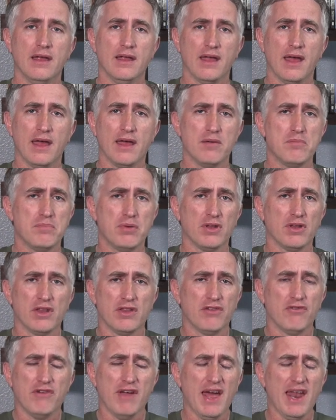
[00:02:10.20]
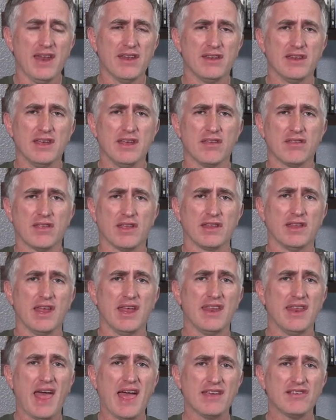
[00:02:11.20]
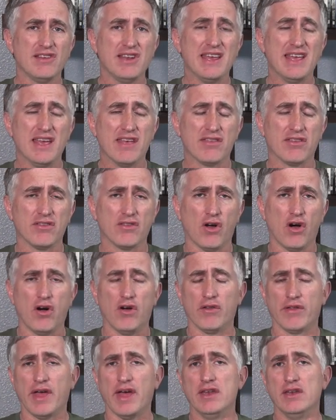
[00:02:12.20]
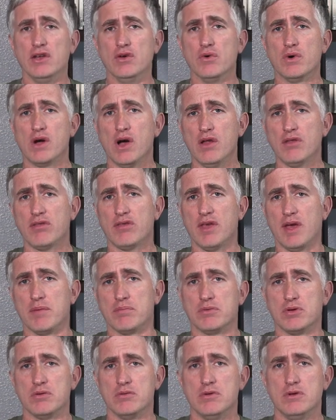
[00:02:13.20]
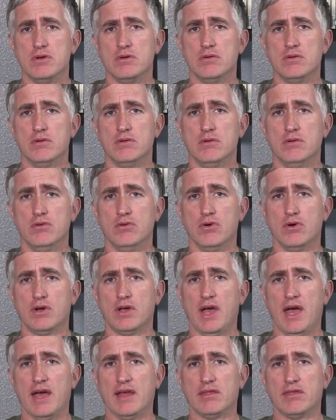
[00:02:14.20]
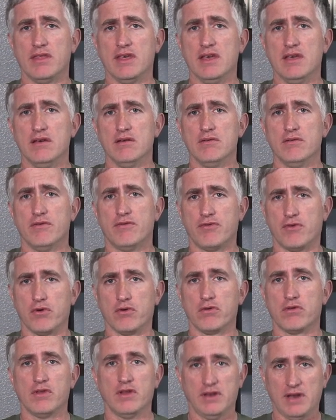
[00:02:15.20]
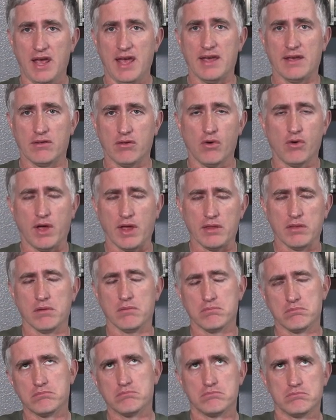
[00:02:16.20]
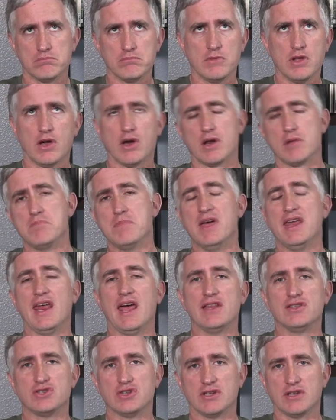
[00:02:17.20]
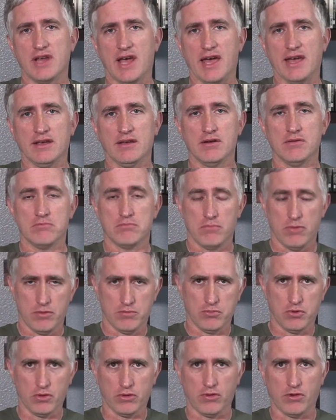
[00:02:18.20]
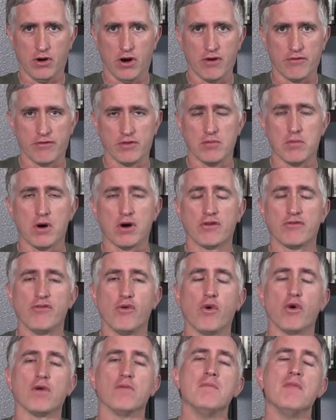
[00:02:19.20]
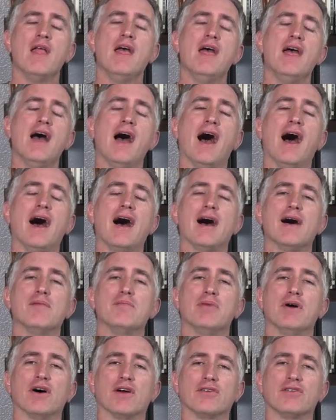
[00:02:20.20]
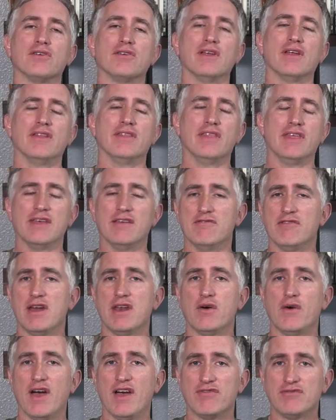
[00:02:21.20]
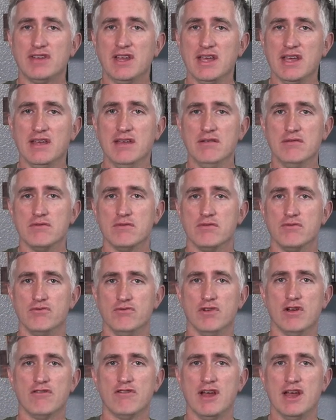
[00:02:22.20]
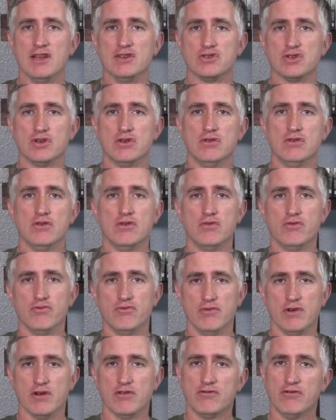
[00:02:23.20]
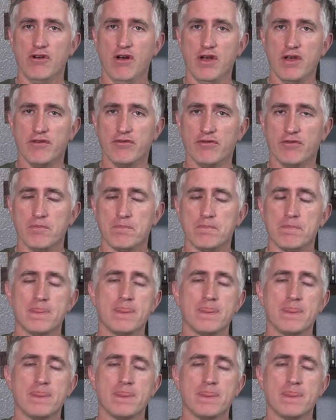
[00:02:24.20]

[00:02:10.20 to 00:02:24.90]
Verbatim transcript: Uh, but the reality is that it actually isn't all that new a concept. Look at the first tanks. Okay, the, you got a mid-engine tank, sports car for the Mark IV, uh, but the Renault FT, rear engine, rear drive.